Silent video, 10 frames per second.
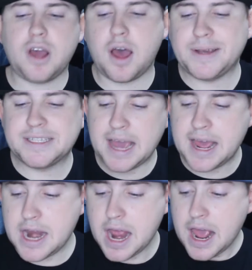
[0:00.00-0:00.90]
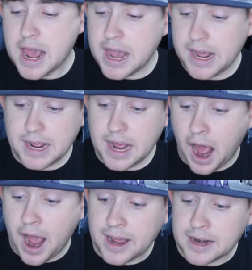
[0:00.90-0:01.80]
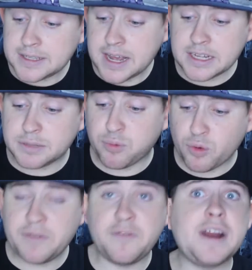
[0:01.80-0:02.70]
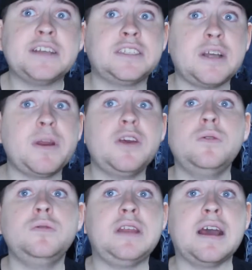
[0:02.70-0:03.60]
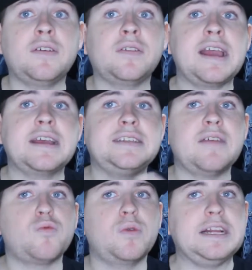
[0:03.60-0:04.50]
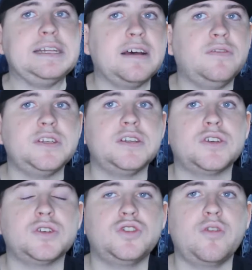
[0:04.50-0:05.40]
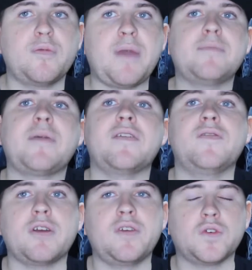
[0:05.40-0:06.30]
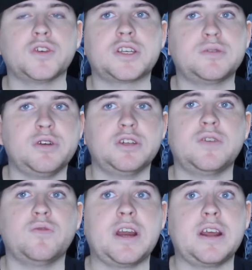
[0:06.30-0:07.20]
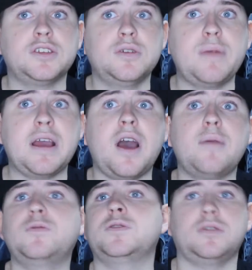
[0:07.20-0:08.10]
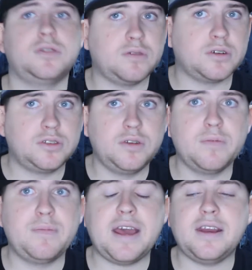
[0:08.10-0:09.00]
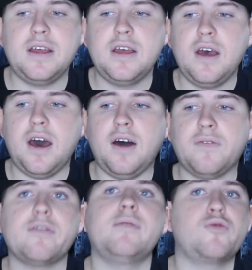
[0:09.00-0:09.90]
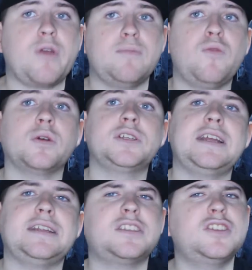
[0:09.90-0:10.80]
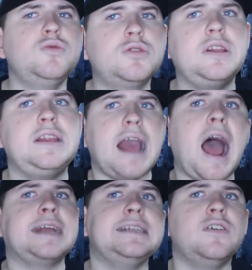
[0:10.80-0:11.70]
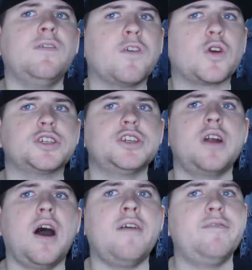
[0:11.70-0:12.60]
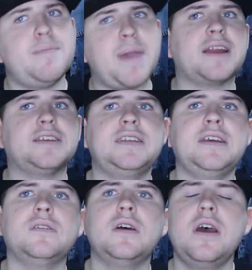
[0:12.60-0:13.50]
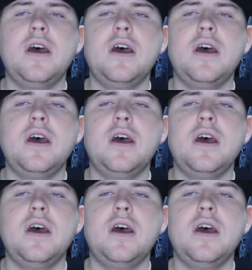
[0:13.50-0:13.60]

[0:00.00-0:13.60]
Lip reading: Comics, and I gotta say, it's pretty fun. As somebody who has never really delved into Superman, my very first experience of reading a Superman comic was All-Star Superman from Grant Morrison, and it's usually the ideal version of the Man of Steel.